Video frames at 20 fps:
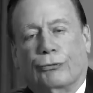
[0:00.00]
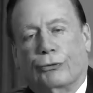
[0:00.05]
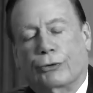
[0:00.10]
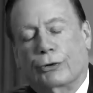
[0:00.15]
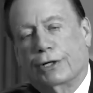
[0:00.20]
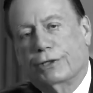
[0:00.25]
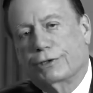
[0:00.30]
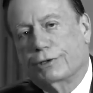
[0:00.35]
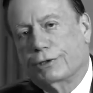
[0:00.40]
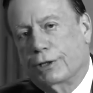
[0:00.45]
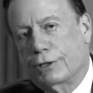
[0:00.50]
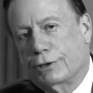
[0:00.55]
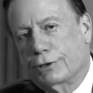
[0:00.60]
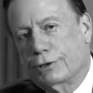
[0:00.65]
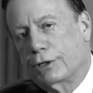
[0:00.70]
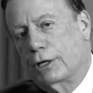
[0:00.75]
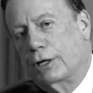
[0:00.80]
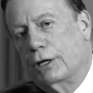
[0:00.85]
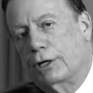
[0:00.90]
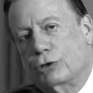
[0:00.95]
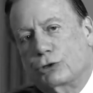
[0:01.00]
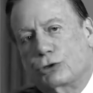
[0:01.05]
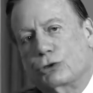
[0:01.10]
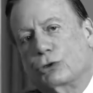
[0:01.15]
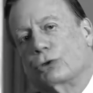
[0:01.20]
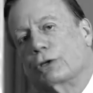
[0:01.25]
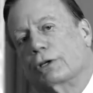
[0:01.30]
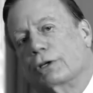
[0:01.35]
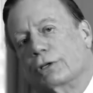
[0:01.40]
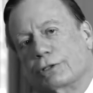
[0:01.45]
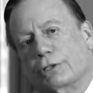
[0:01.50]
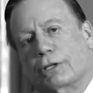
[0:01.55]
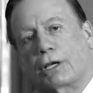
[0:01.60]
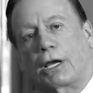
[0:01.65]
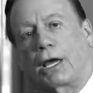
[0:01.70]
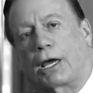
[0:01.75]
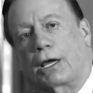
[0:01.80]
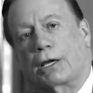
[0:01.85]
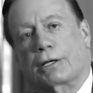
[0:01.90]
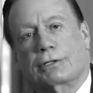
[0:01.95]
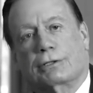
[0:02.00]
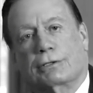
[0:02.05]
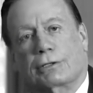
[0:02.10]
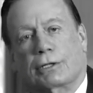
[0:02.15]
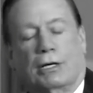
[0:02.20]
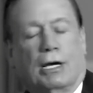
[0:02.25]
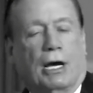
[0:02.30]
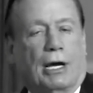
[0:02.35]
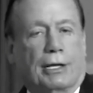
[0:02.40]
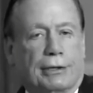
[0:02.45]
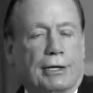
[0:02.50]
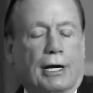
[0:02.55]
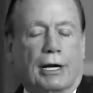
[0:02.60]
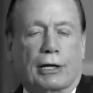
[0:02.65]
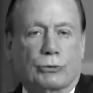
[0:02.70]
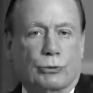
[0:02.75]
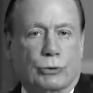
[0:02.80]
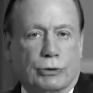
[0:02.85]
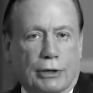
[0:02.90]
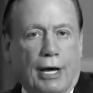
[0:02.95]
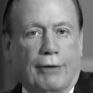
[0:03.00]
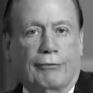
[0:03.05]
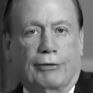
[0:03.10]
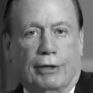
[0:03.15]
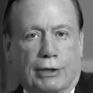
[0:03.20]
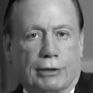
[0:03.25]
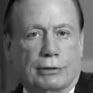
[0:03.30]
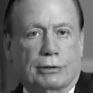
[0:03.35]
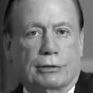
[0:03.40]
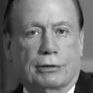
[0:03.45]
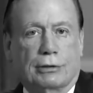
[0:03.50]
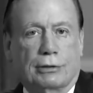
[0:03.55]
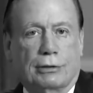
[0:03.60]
For instance, in Julia's case, the context was obvious.